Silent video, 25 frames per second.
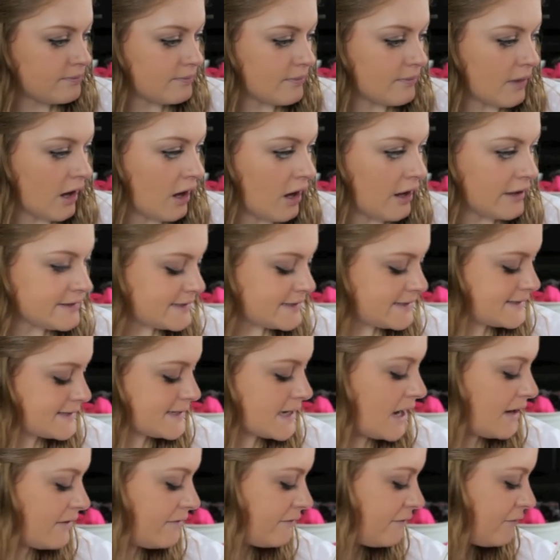Hot
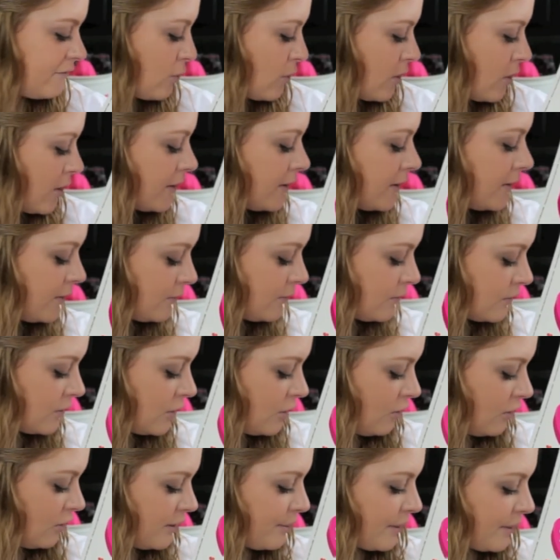stuff for you,
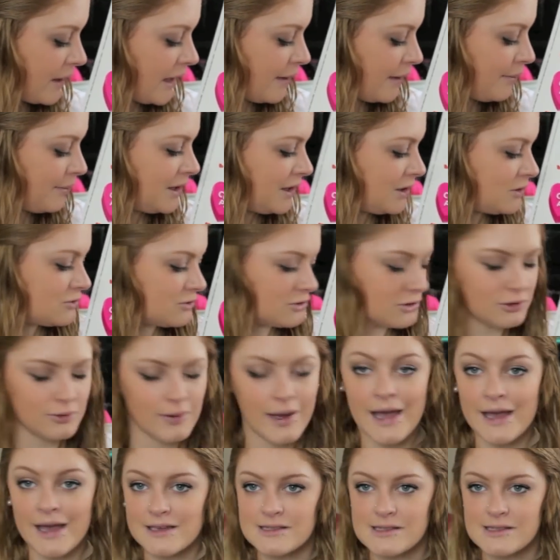cutie pie, be true,
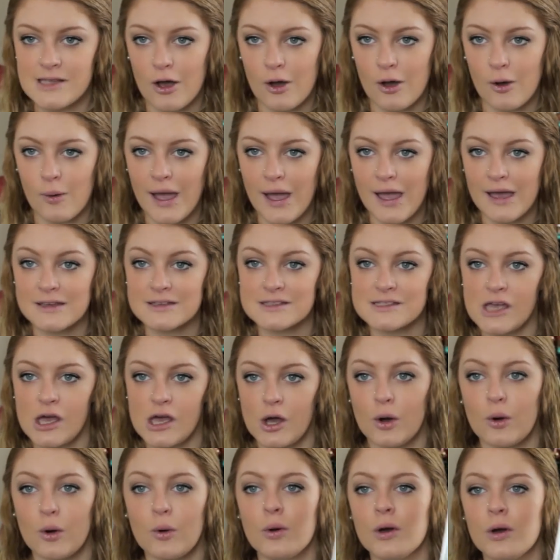
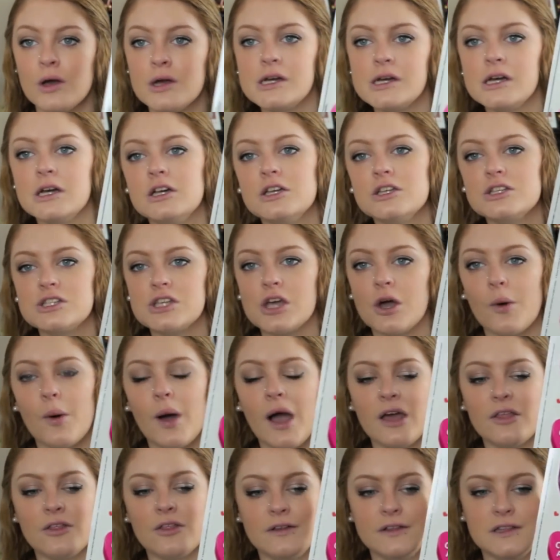XOXO. So
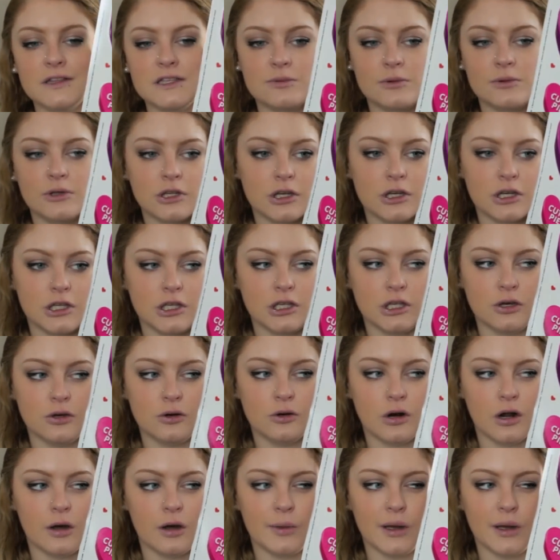I thought these would look
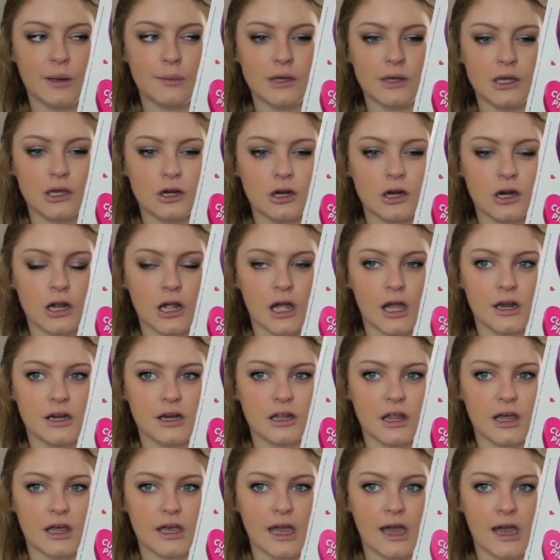cute on my mirror, kind
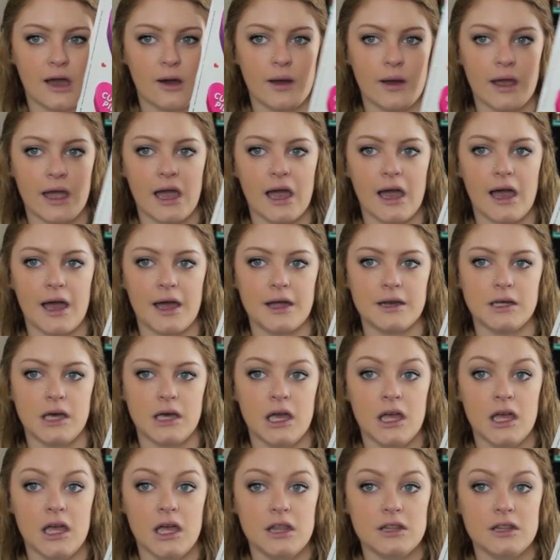of like how I had
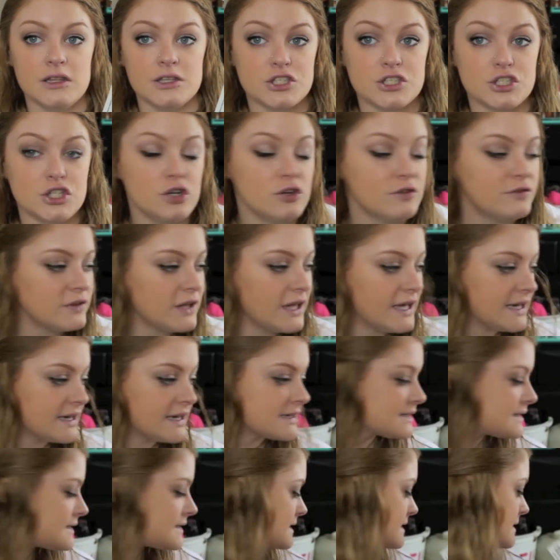the
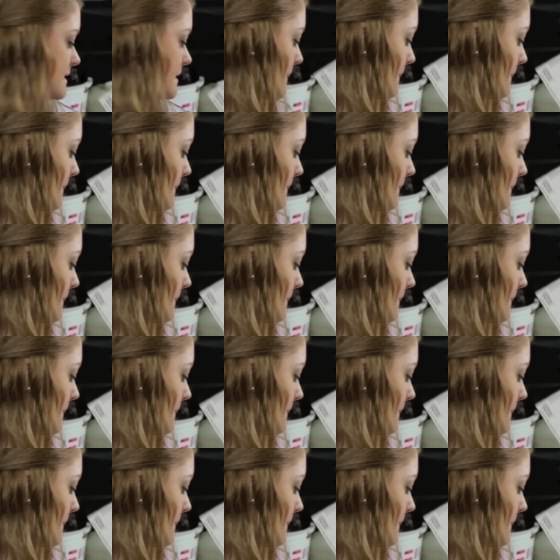snowflakes.